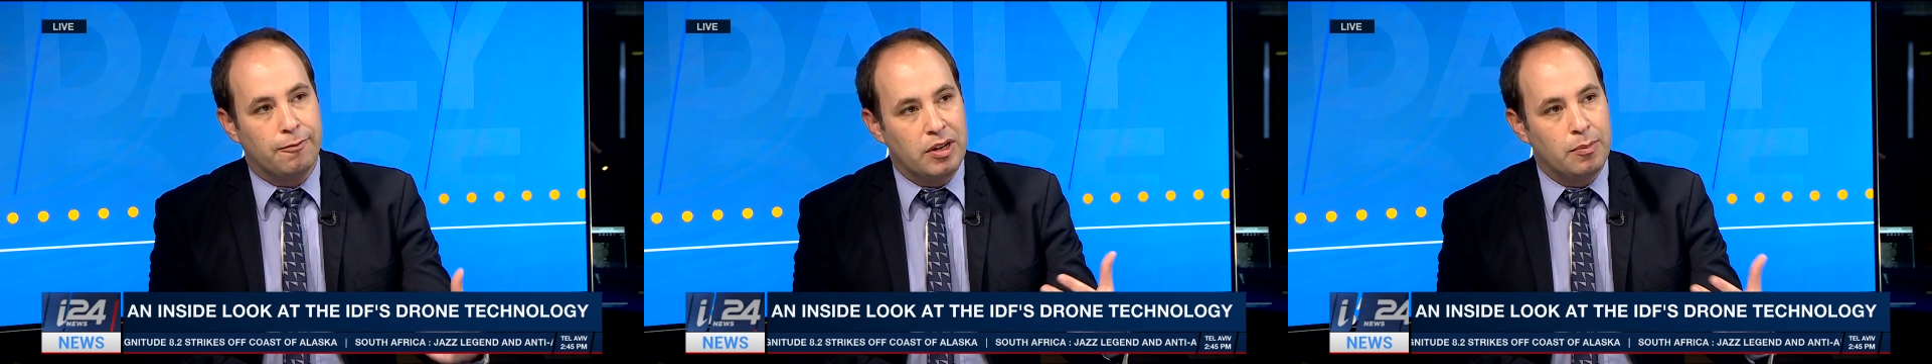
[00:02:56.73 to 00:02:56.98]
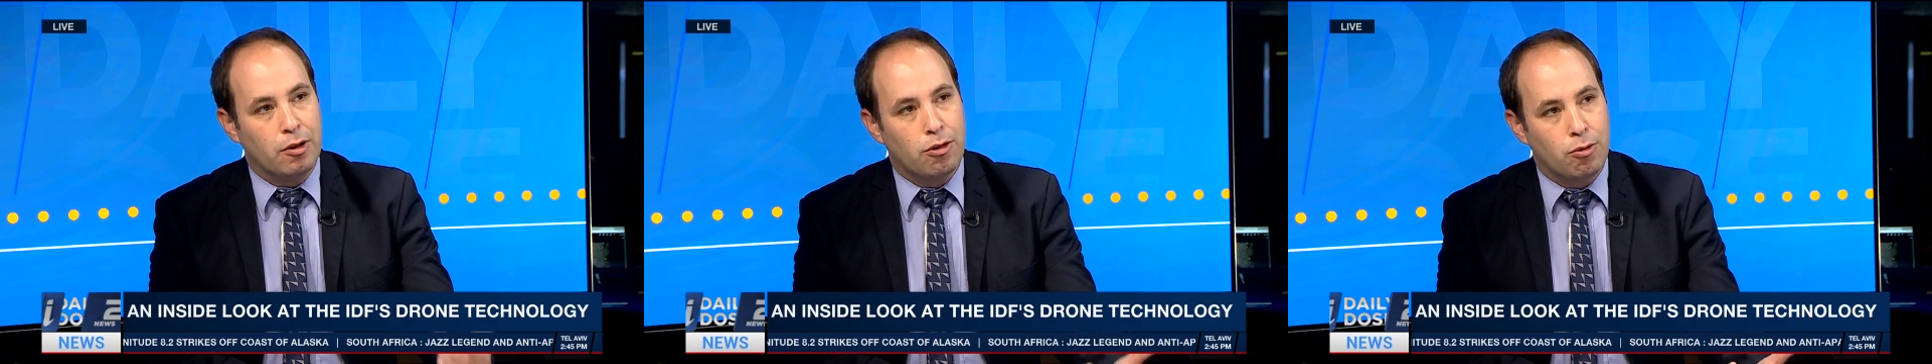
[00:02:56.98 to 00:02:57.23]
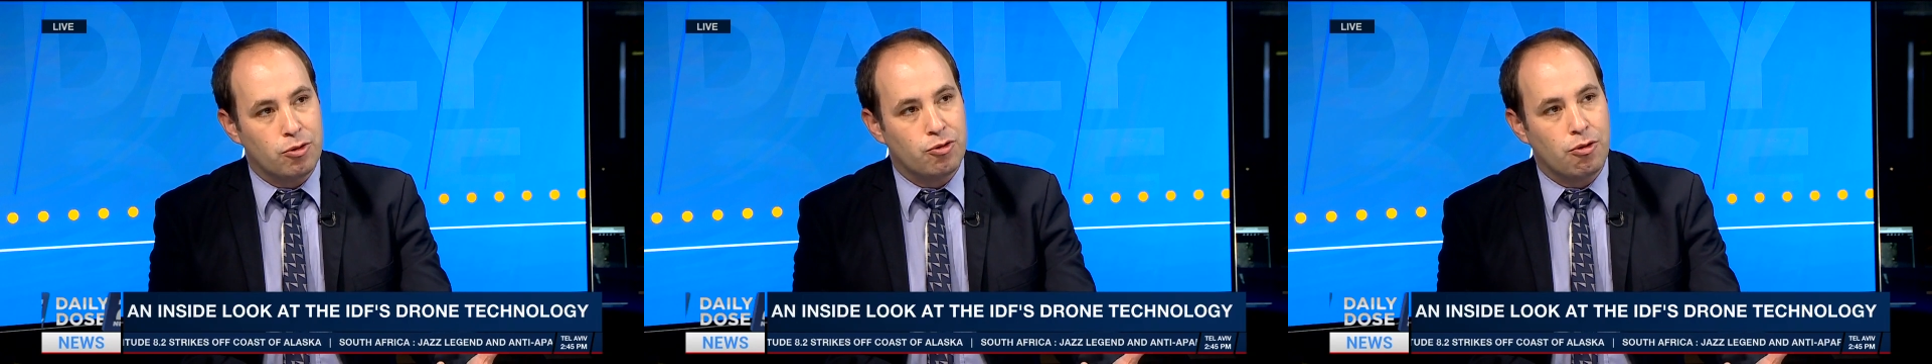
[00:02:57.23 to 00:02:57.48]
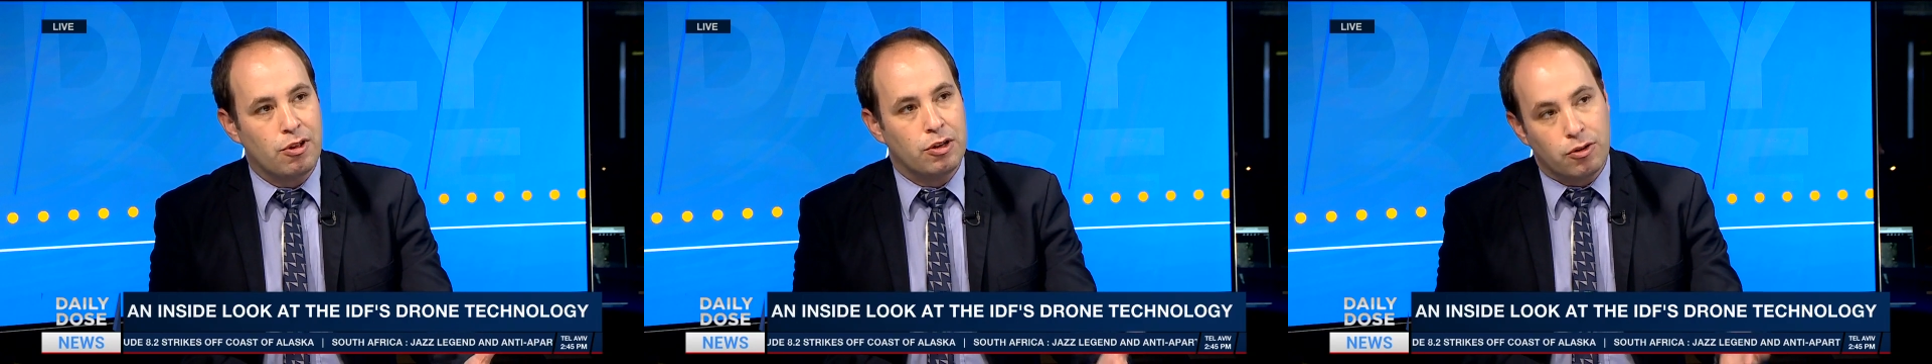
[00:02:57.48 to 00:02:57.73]
female
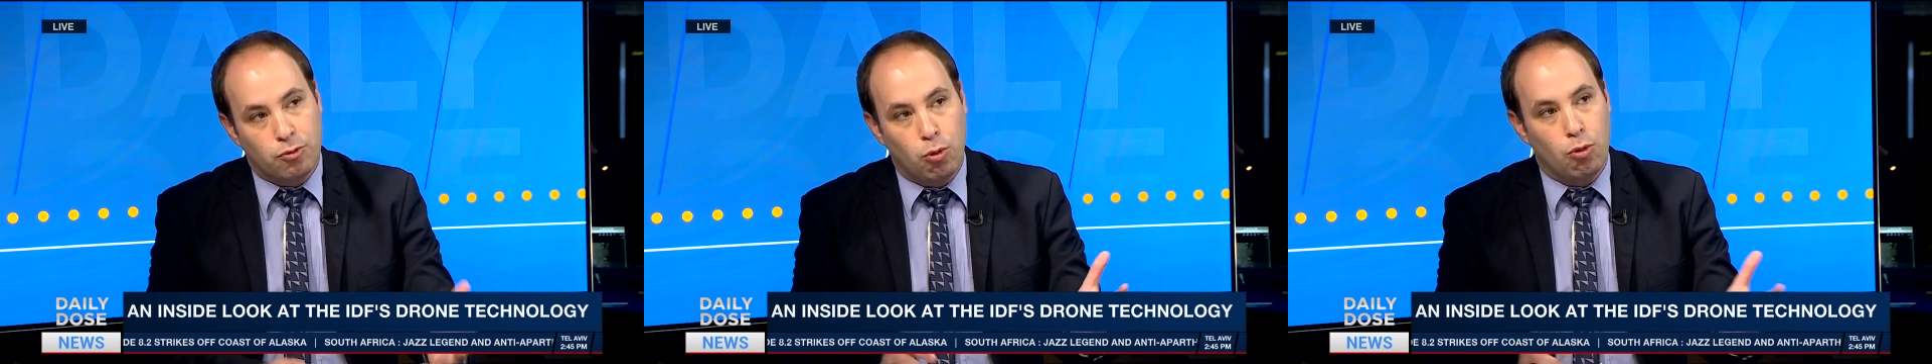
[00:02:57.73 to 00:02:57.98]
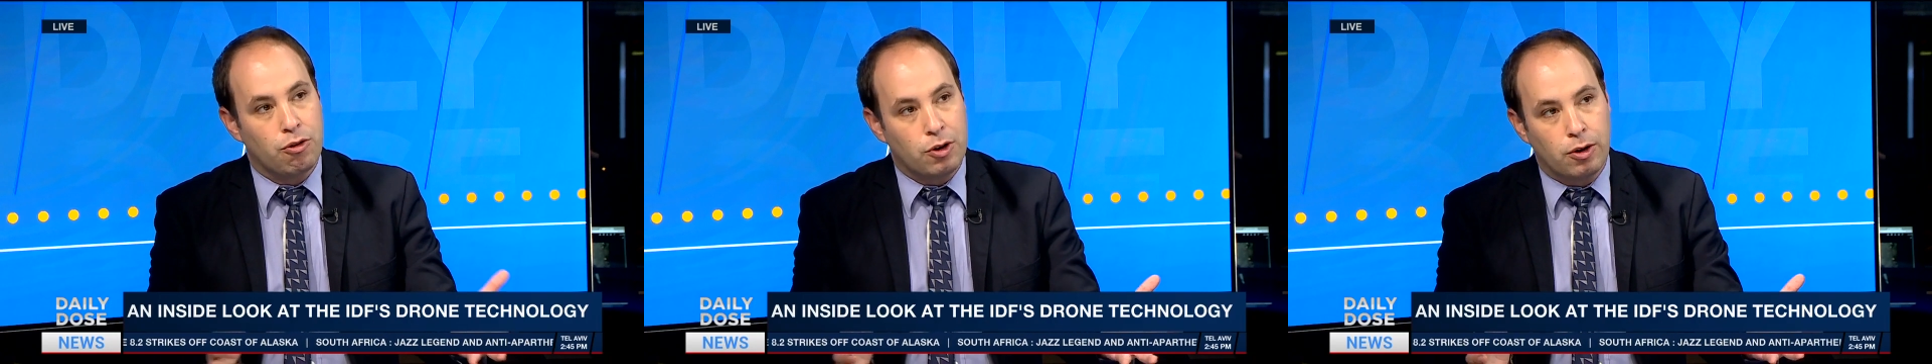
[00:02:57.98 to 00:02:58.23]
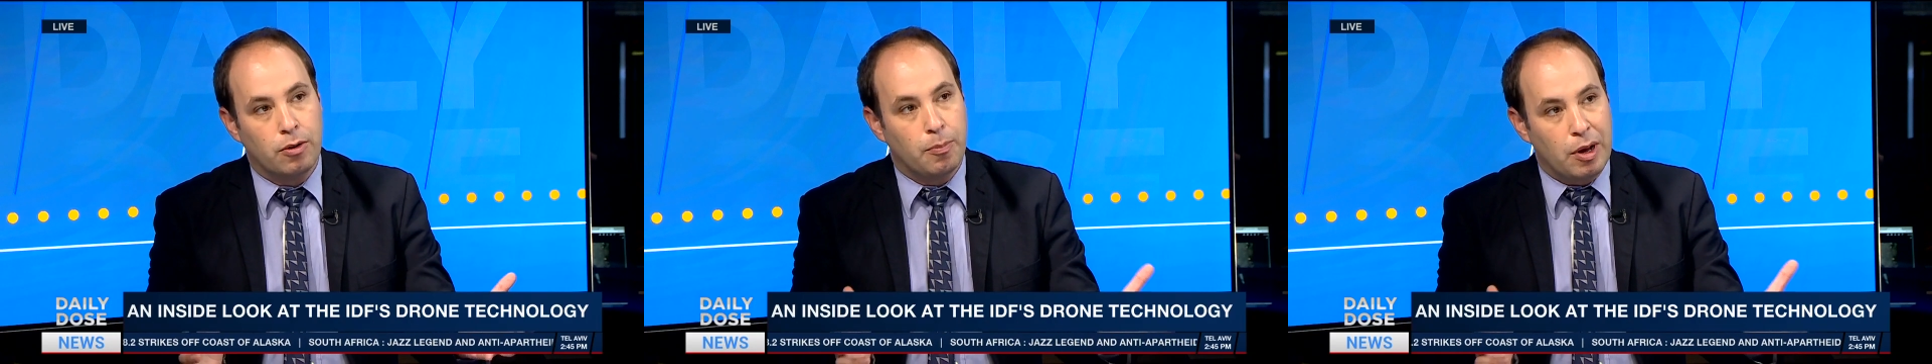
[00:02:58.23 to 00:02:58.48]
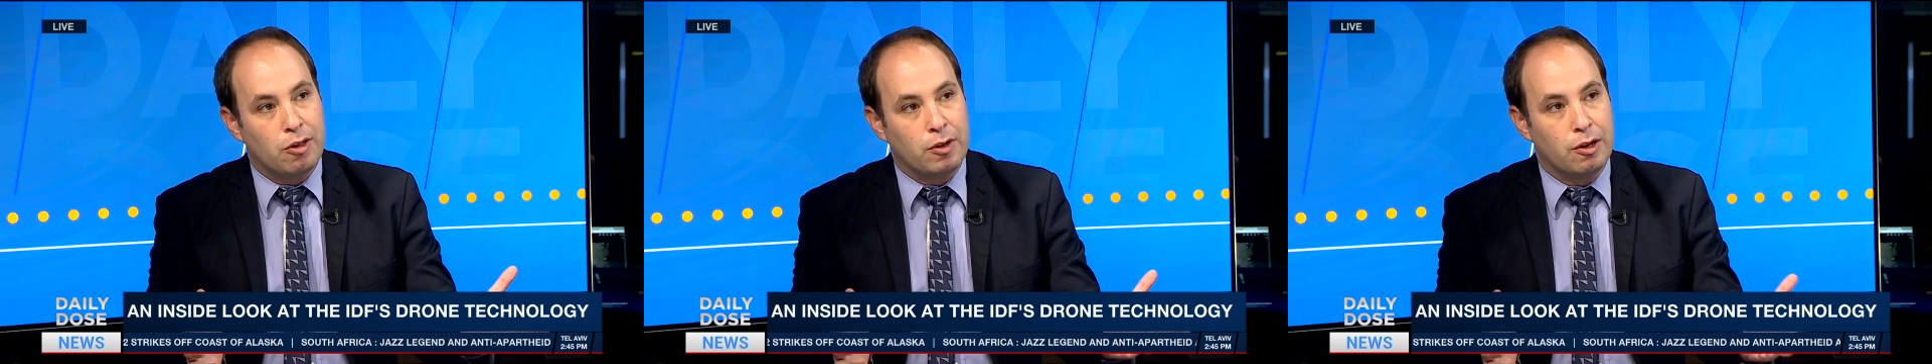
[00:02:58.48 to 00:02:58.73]
soldiers into roles that are
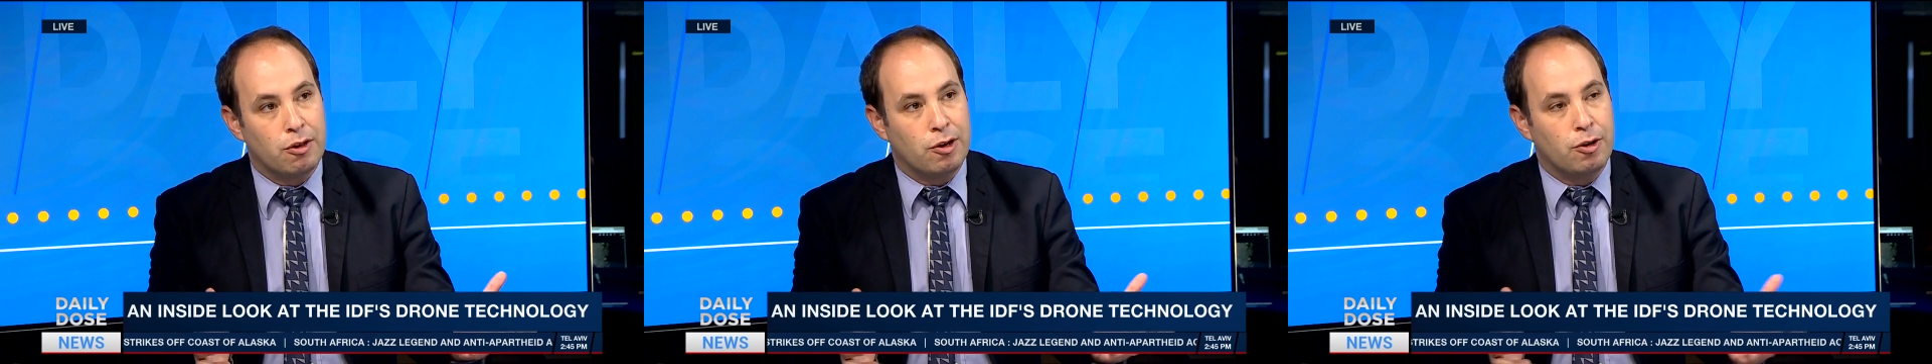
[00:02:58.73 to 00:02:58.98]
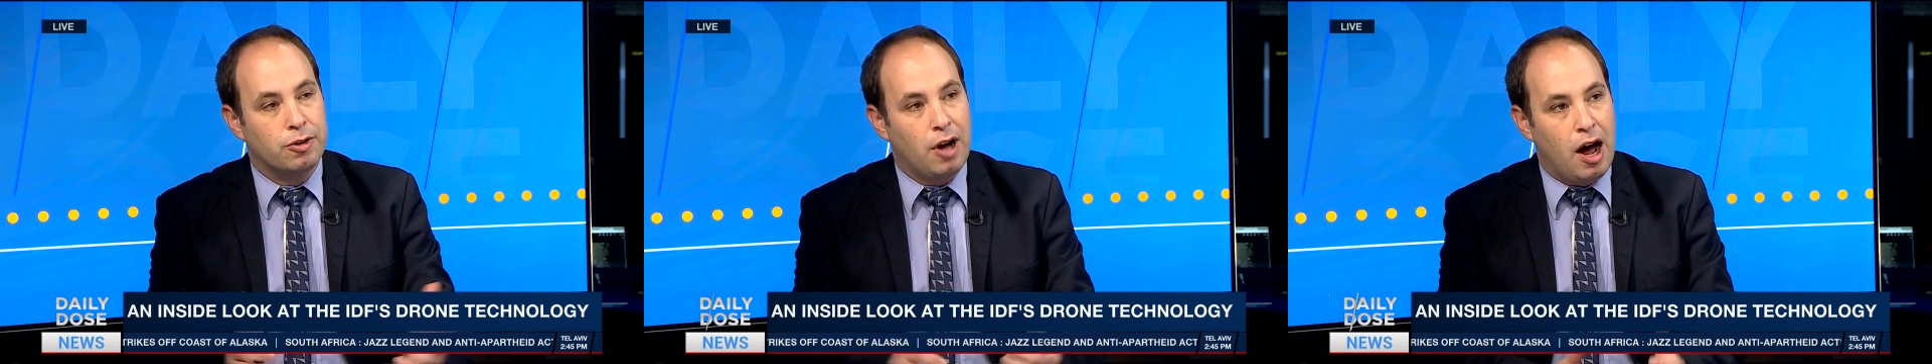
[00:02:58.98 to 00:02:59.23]
basically considered